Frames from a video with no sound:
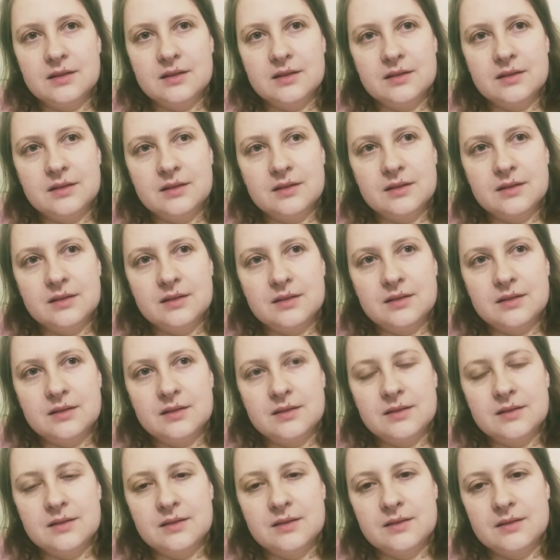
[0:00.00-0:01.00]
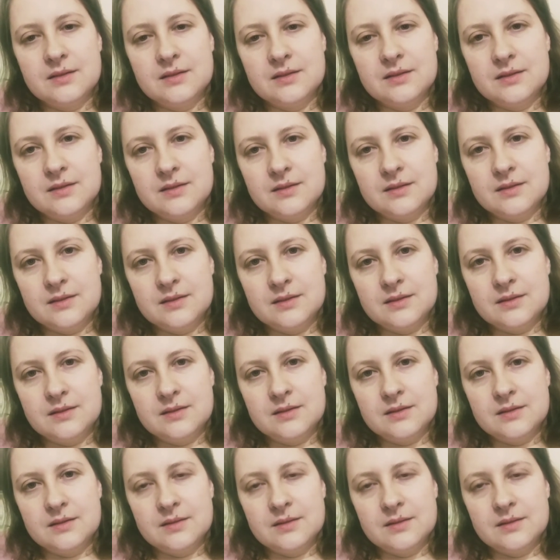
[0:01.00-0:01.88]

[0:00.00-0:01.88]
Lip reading: [no speech]